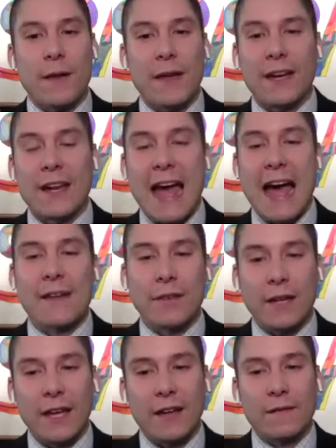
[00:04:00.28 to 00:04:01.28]
being an
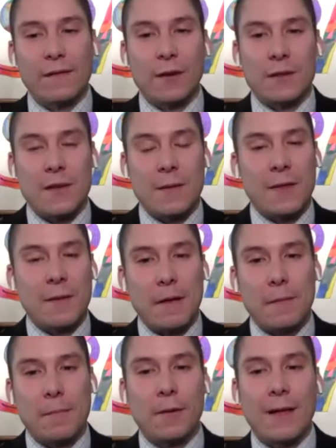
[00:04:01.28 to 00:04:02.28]
advocate for some of the
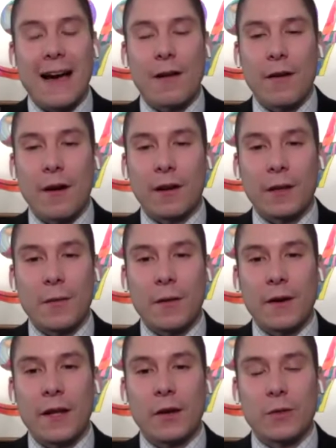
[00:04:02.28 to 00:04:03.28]
people out in our
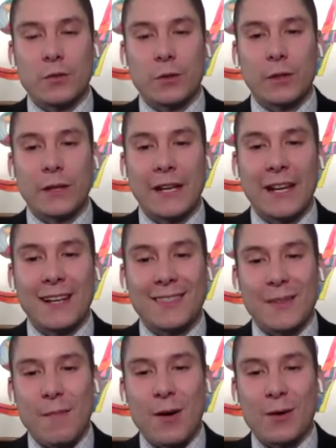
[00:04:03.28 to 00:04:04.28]
community who truly need it
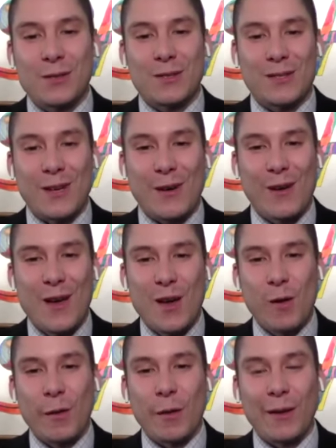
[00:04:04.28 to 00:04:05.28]
the most. So
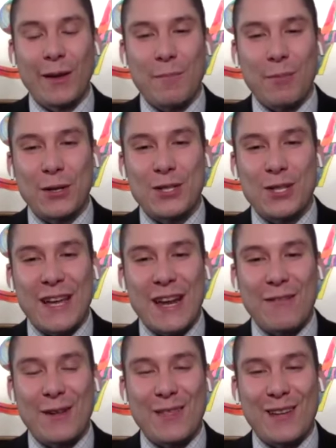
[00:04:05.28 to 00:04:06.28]
we really yeah. appreciate
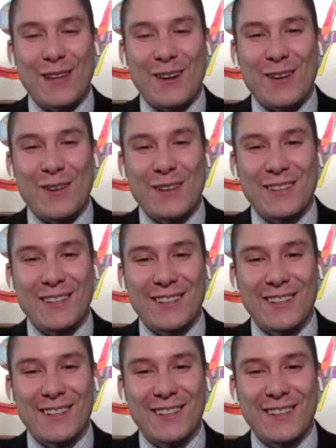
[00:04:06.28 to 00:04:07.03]
everything you're doing.